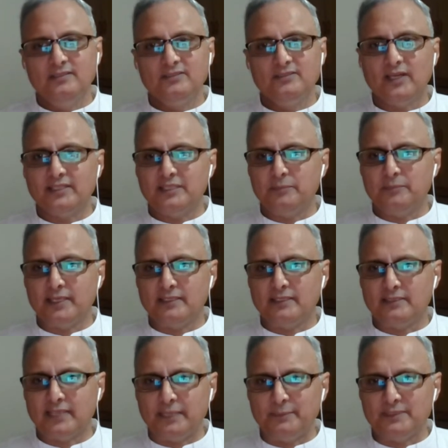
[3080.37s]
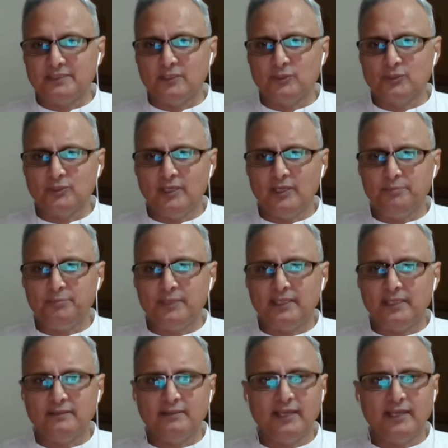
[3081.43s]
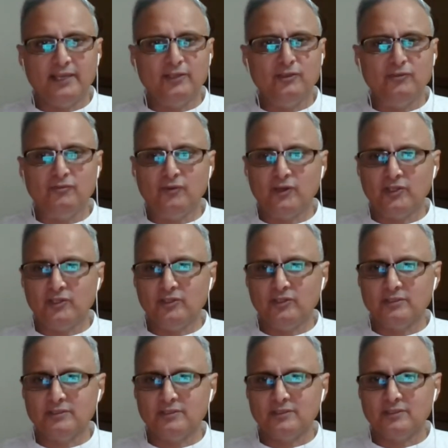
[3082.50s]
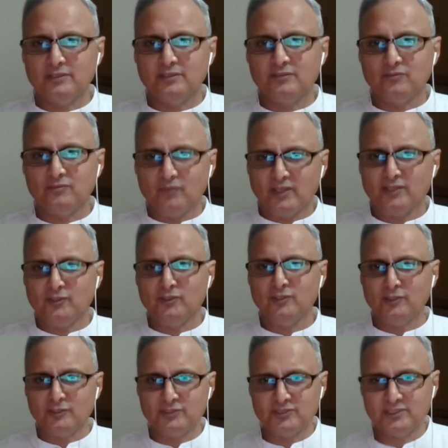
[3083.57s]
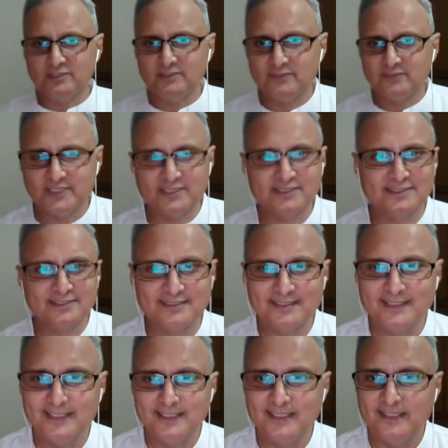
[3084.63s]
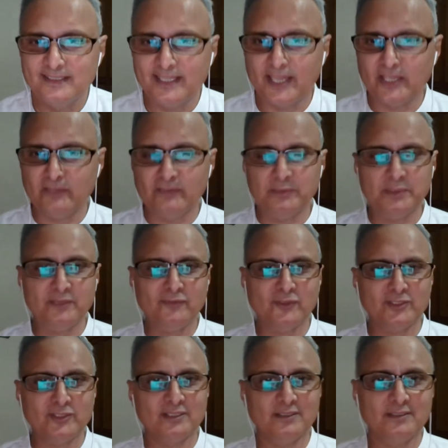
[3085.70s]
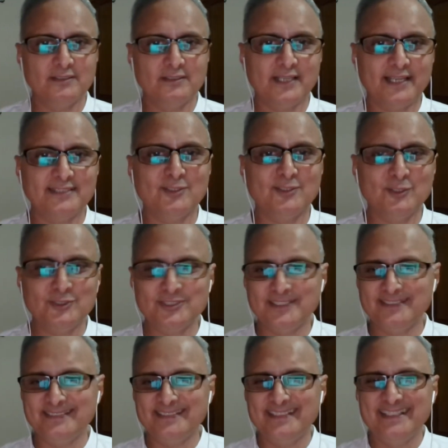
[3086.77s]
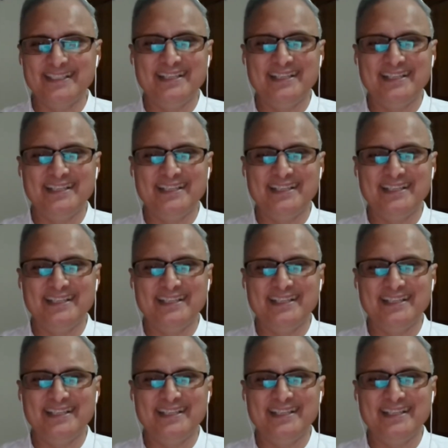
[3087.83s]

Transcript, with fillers: so i think my time is also up and thank you for your one good question which is thank you viva for the nice question